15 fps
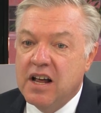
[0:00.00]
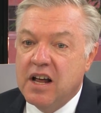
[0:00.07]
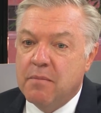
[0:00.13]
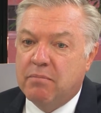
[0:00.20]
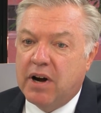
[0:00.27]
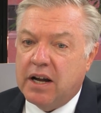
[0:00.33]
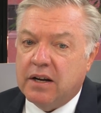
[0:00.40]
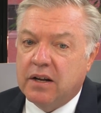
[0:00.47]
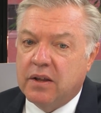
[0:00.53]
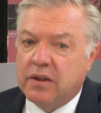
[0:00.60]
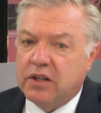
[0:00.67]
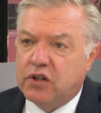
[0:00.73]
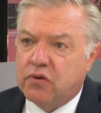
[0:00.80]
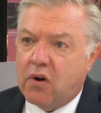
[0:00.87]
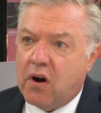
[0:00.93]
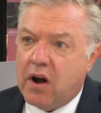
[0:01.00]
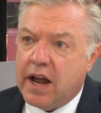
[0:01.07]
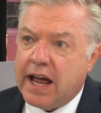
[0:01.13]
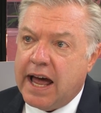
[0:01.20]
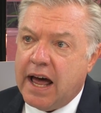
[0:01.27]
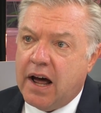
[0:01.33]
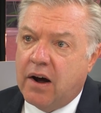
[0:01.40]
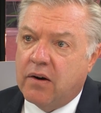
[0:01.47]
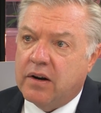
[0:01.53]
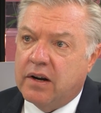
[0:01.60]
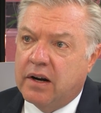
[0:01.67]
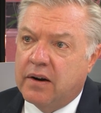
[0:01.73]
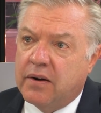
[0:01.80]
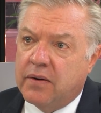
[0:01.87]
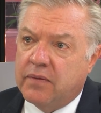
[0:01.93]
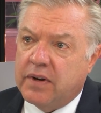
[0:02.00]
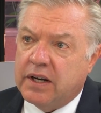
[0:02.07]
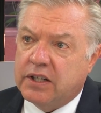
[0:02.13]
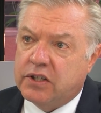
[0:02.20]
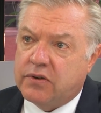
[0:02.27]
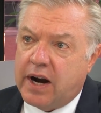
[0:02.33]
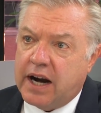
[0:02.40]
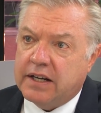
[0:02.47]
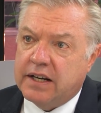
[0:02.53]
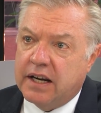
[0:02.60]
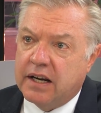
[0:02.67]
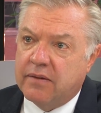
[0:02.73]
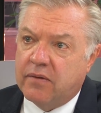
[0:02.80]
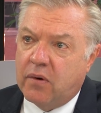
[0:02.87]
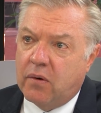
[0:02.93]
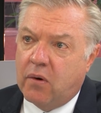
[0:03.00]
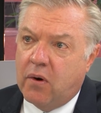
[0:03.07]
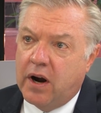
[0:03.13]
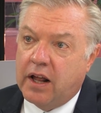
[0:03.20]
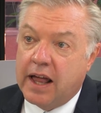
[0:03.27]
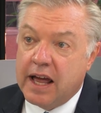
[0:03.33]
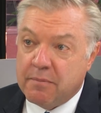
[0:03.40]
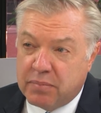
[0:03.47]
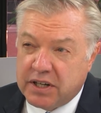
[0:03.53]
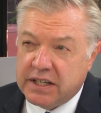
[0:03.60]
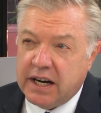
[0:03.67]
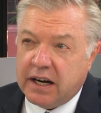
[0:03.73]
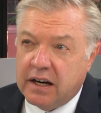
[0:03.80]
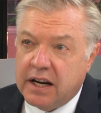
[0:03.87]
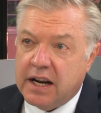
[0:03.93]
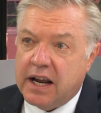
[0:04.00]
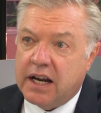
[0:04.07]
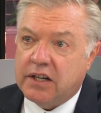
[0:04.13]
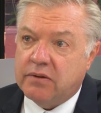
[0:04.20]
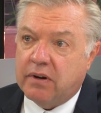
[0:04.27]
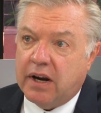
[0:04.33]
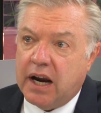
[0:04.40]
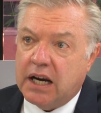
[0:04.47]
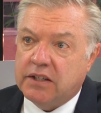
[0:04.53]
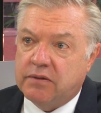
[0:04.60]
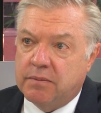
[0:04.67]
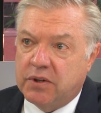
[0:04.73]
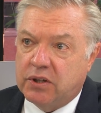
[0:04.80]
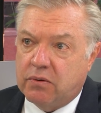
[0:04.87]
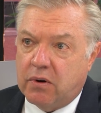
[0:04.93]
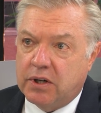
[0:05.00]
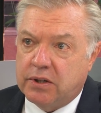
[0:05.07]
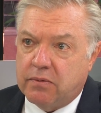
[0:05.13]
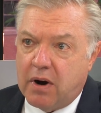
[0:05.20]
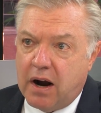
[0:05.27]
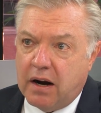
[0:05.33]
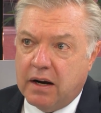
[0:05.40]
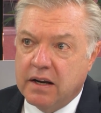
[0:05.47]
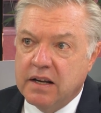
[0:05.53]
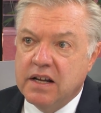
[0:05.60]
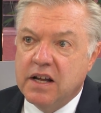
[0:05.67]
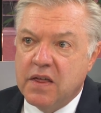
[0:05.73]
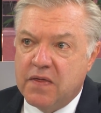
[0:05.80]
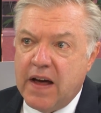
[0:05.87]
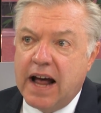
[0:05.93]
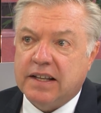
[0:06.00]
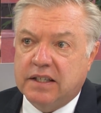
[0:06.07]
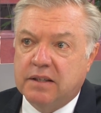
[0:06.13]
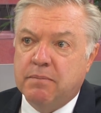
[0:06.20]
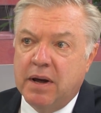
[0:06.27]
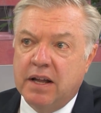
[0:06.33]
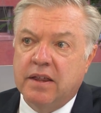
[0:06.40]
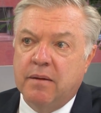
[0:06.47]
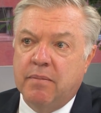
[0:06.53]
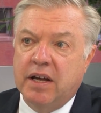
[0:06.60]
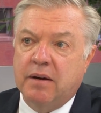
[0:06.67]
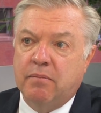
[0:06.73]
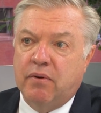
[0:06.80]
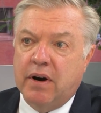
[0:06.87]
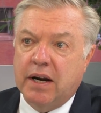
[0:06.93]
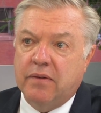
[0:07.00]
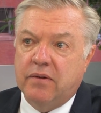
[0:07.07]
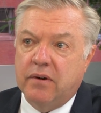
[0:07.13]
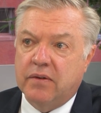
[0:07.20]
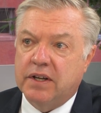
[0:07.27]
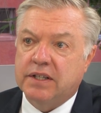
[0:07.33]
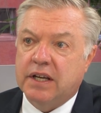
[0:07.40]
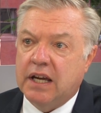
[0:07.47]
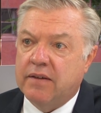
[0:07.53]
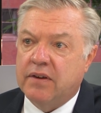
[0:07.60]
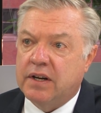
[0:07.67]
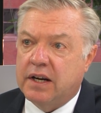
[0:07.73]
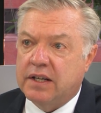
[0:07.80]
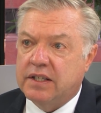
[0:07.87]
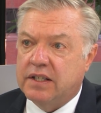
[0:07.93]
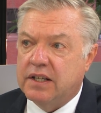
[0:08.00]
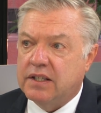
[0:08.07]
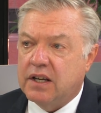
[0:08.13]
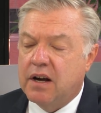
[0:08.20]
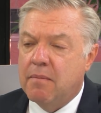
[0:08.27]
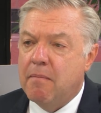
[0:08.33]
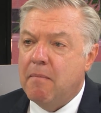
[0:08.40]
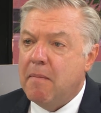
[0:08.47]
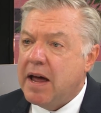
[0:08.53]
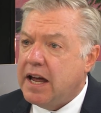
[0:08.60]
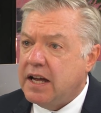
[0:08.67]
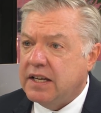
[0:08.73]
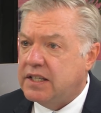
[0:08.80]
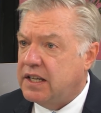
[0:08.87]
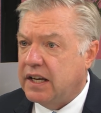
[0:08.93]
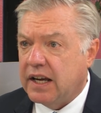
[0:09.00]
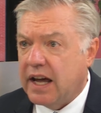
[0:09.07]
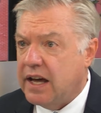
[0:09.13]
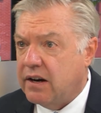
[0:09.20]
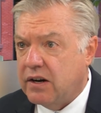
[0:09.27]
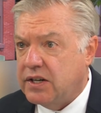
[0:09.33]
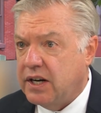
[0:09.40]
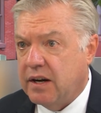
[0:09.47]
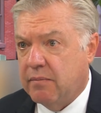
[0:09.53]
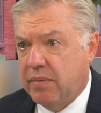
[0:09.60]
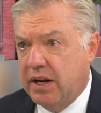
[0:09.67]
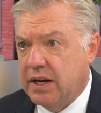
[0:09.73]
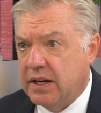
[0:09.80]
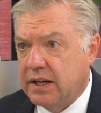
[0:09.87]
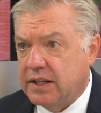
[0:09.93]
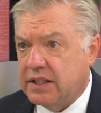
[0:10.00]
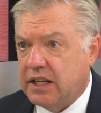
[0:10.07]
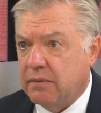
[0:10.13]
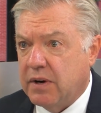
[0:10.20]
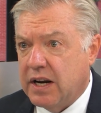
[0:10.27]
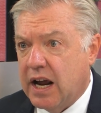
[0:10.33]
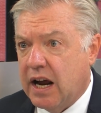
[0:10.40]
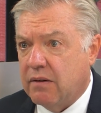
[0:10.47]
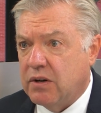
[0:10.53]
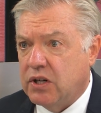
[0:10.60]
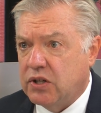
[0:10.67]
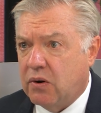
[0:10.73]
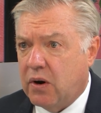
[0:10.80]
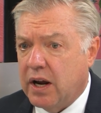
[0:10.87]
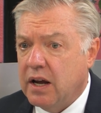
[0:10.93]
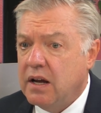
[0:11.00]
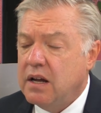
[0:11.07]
But the drawing out of extracting of oil, and particularly natural gas from source rock, that's been the big breakthrough that's given us this amazing energy abundance that we now enjoy.